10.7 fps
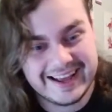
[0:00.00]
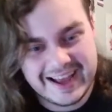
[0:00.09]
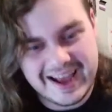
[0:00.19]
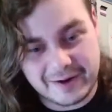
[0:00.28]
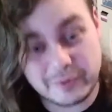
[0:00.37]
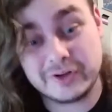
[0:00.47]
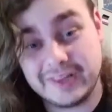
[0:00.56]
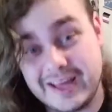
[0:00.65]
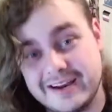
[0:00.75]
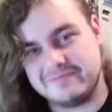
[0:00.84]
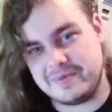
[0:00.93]
I wrote a lot
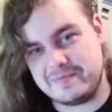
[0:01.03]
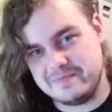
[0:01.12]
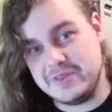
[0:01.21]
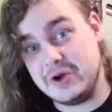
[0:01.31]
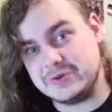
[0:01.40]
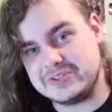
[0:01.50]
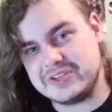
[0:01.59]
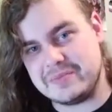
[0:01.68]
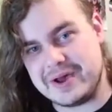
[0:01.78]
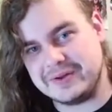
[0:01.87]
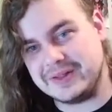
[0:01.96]
of notes
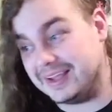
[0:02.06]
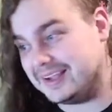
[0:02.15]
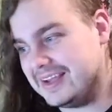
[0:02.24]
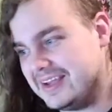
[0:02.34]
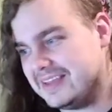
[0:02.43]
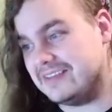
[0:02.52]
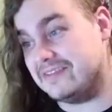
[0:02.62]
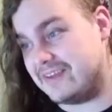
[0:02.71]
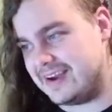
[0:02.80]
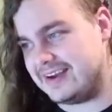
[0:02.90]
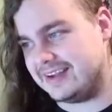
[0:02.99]
about like the
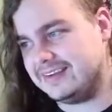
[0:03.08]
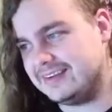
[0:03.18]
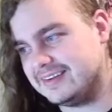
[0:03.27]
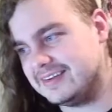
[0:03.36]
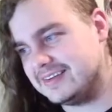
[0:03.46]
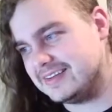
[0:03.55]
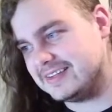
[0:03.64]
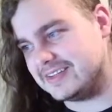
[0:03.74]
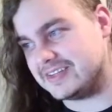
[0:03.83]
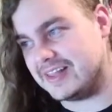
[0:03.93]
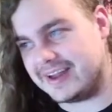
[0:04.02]
fighting. There's
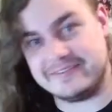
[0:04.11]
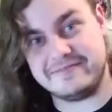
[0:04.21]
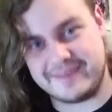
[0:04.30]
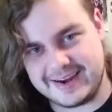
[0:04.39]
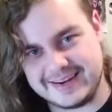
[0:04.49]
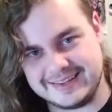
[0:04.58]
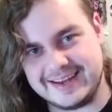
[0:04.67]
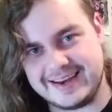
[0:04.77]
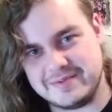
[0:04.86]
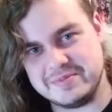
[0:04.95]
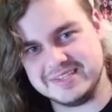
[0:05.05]
a lot of fighting that
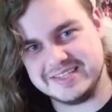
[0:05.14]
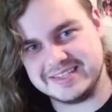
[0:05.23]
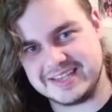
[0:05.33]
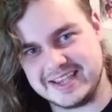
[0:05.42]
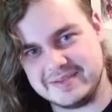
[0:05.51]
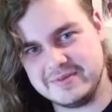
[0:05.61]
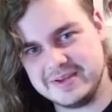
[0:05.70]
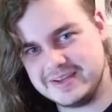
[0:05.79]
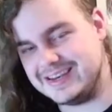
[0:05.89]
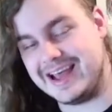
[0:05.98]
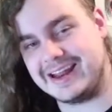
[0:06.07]
happens in this game.
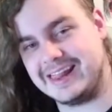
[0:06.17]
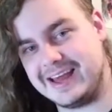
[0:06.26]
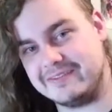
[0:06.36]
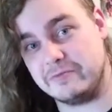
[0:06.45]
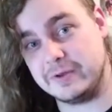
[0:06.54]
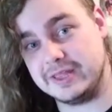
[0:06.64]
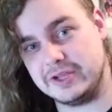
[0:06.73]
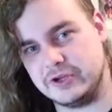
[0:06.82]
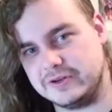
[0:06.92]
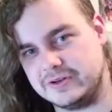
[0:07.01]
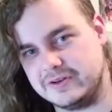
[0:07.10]
Not a lot of really good
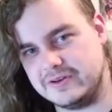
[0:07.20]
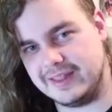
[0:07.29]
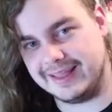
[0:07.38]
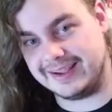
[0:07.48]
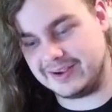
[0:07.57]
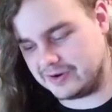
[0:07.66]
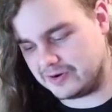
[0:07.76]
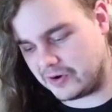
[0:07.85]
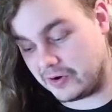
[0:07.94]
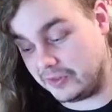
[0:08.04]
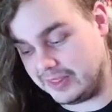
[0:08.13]
like
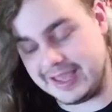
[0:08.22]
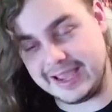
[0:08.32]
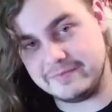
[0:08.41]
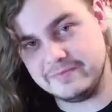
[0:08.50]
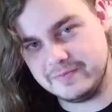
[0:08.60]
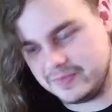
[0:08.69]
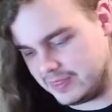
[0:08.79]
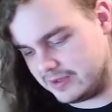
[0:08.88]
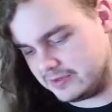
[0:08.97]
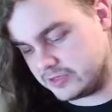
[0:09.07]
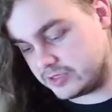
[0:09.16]
early game.
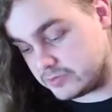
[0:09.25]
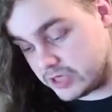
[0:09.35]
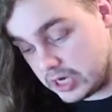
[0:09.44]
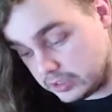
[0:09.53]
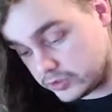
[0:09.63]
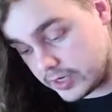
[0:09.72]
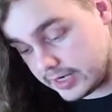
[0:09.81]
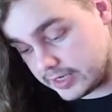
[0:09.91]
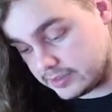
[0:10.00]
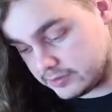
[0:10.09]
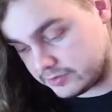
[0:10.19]
There's some jungle
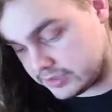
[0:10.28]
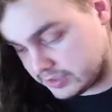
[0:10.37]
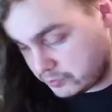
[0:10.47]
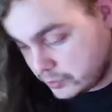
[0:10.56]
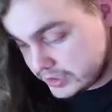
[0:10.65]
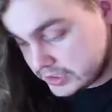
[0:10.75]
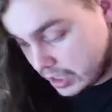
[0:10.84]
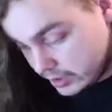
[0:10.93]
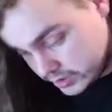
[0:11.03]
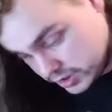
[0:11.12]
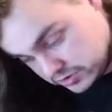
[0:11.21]
tracking, some pretty solid
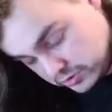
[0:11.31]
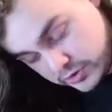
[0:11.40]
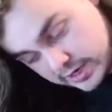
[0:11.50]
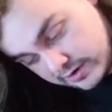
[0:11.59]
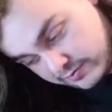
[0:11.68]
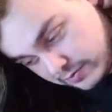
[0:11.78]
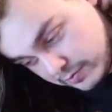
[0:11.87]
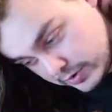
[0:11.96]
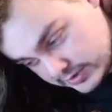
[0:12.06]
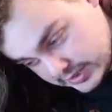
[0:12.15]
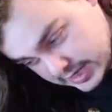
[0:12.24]
jungle tracking from both
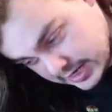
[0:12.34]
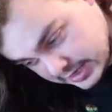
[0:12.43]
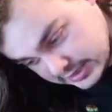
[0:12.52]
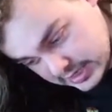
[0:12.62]
sides.